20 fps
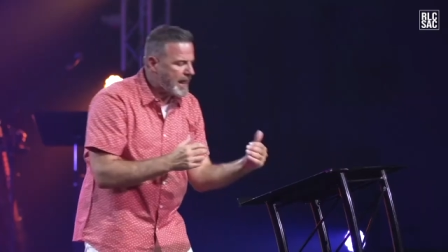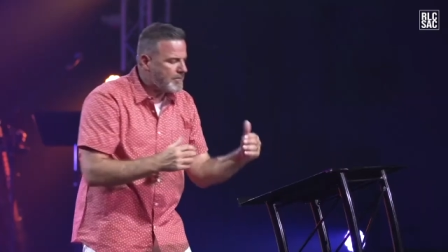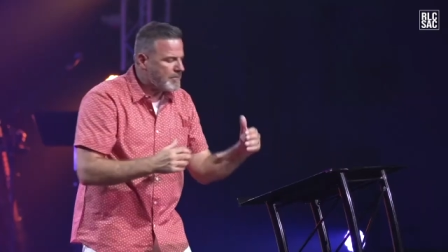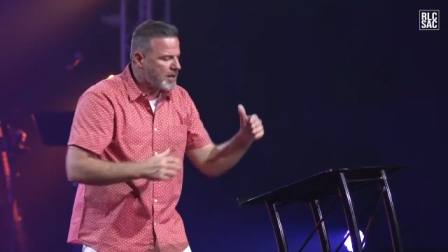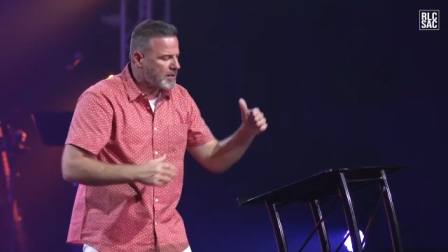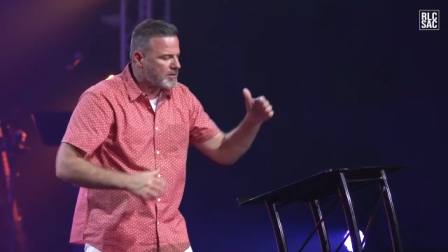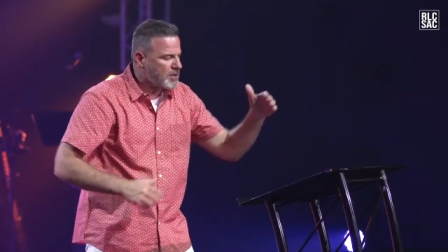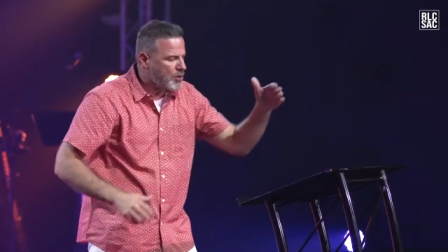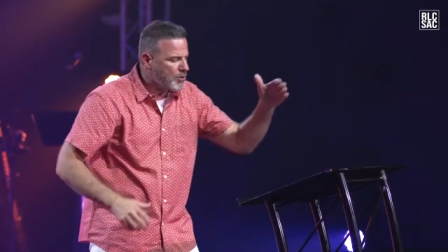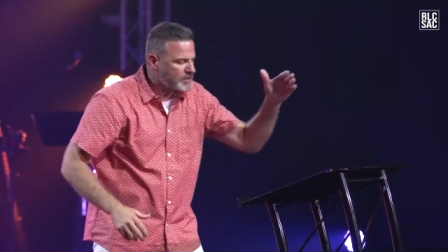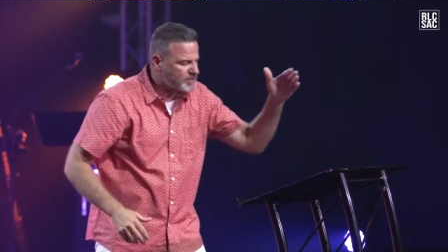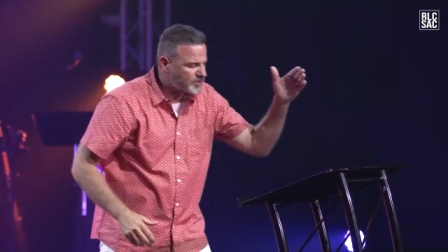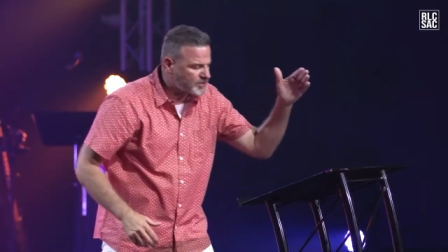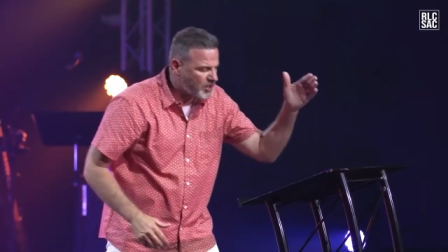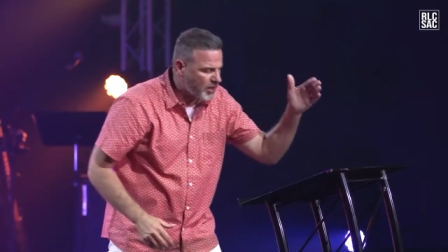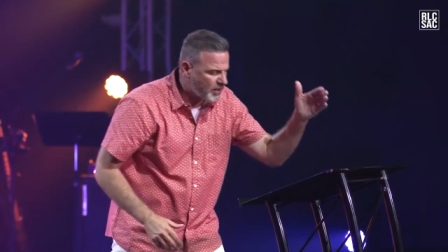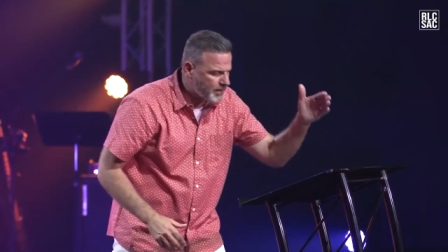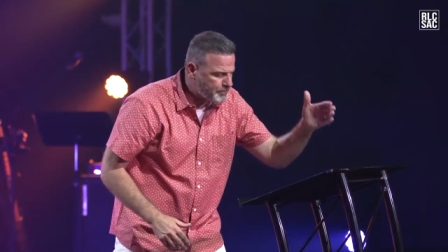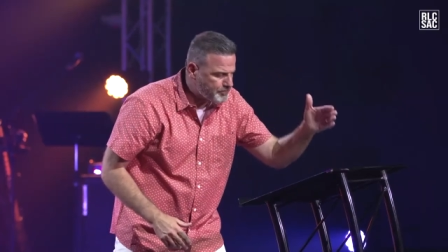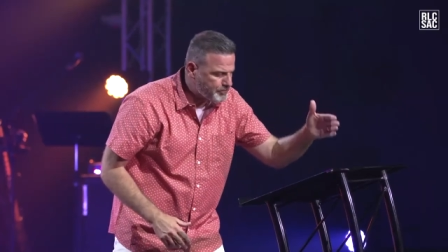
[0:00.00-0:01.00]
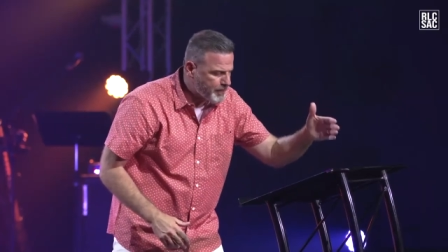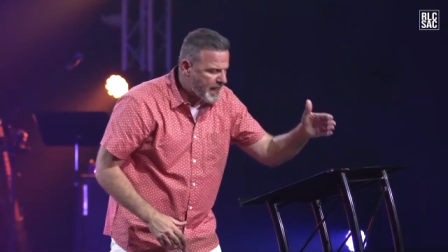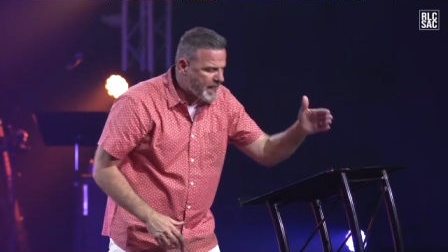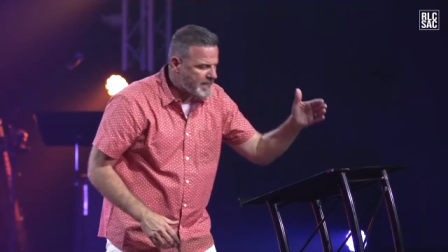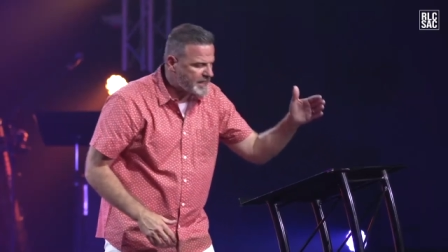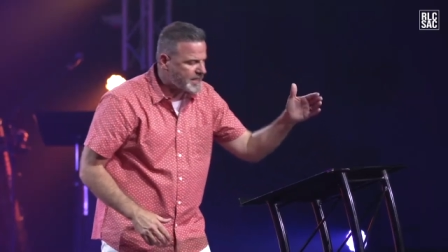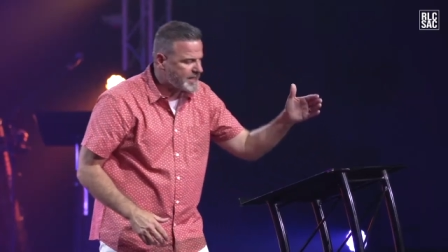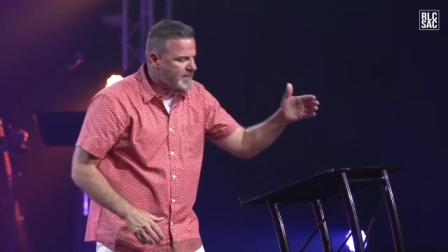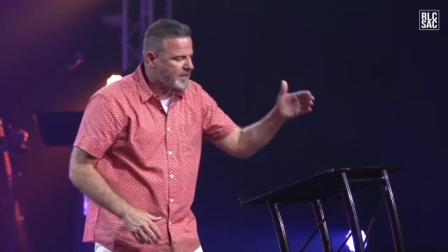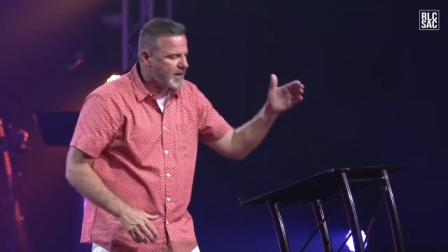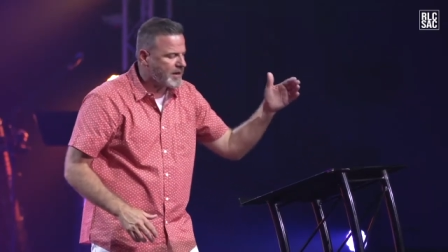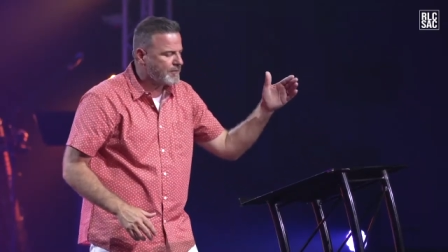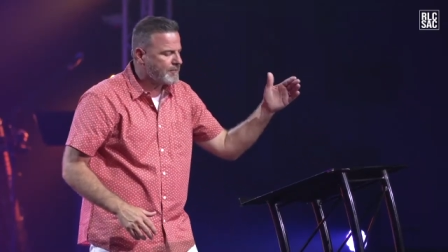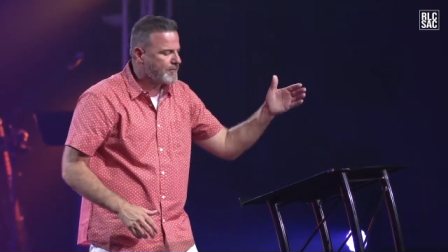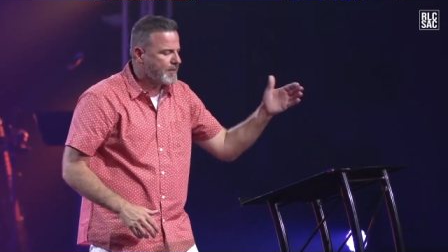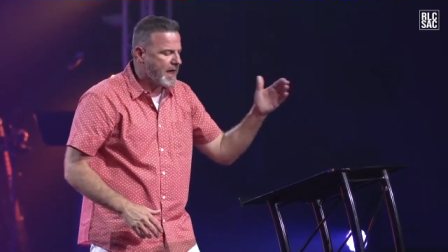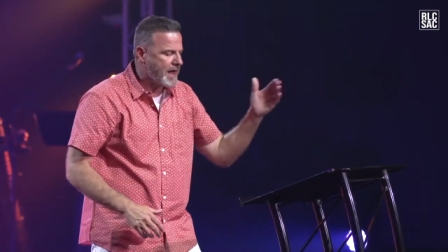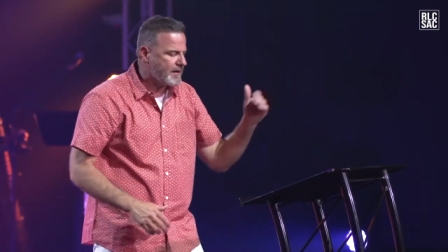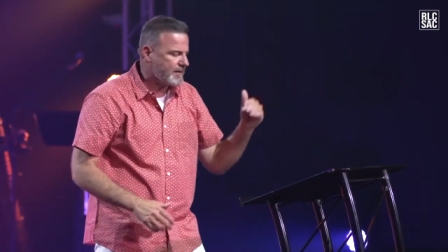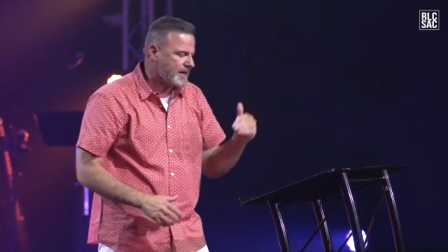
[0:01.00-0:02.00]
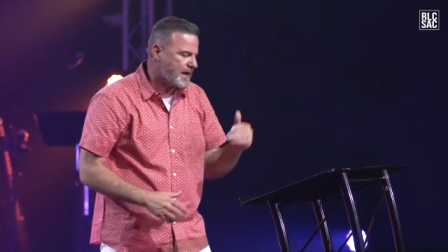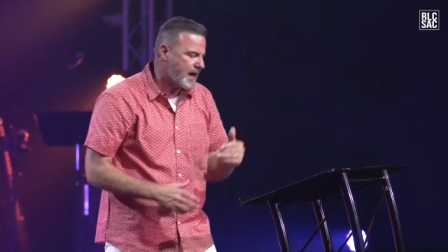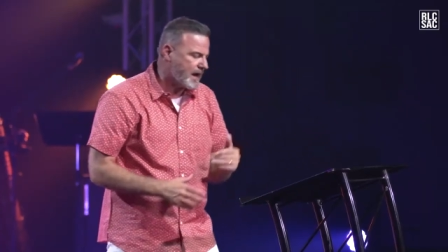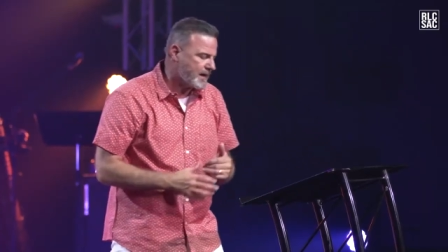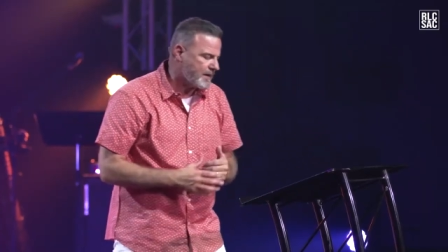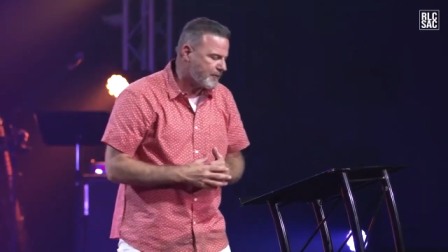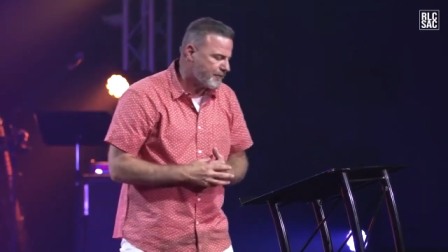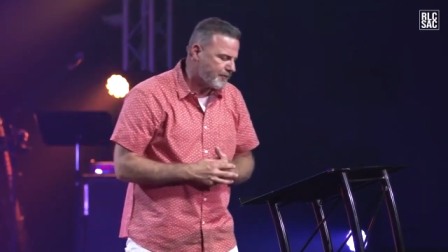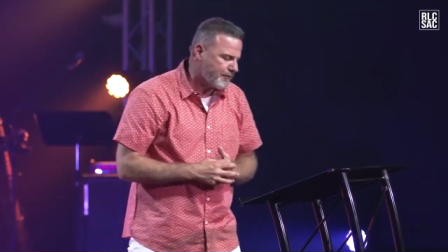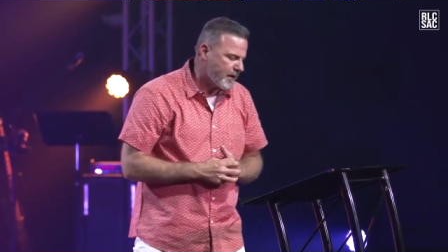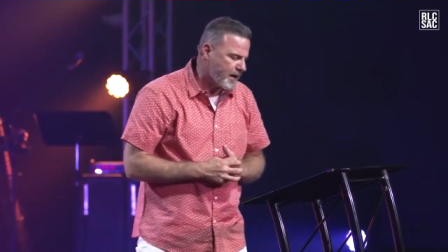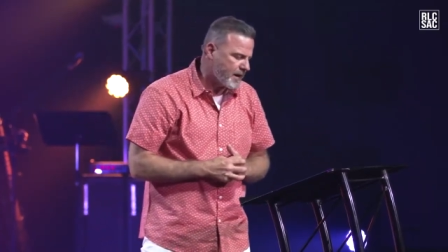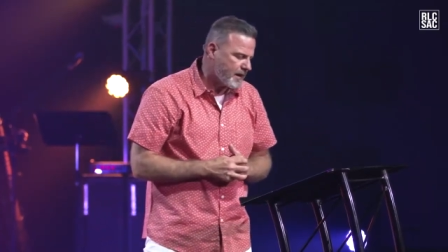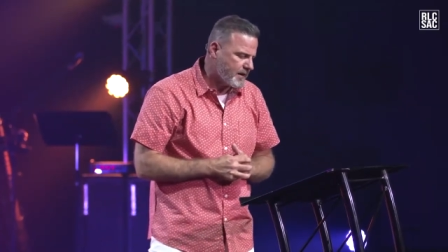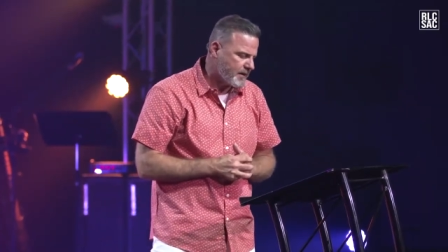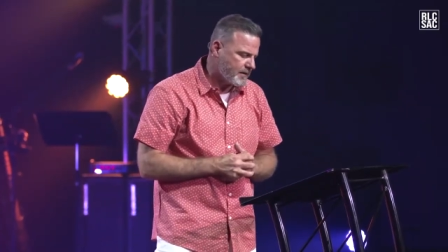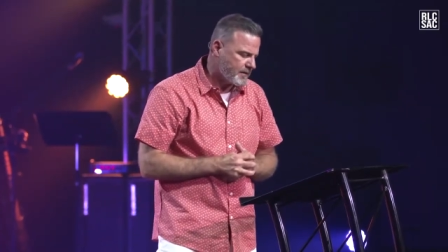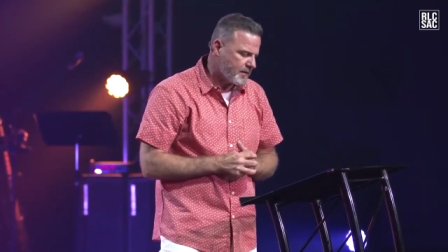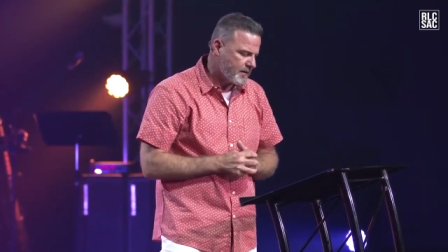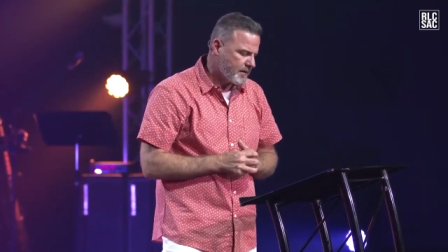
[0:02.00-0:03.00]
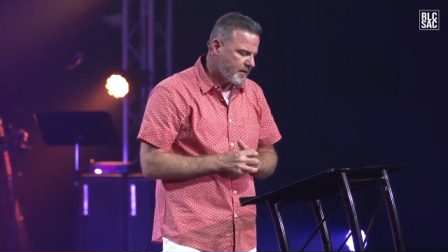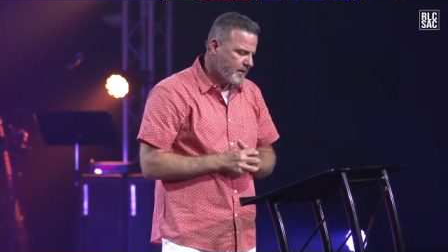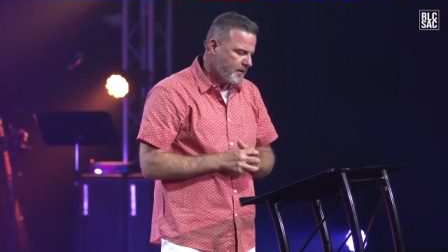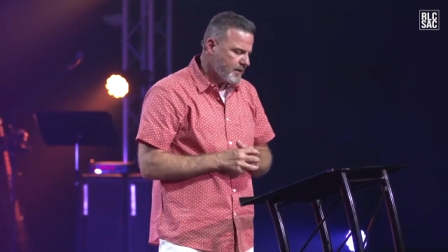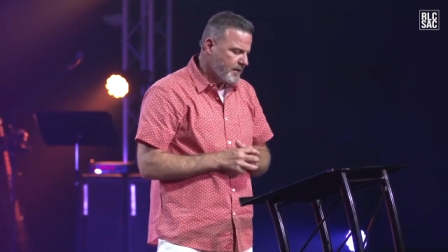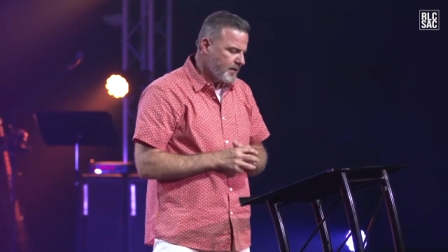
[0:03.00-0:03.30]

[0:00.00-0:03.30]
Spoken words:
Grandma Lois started banking on that kind of faith.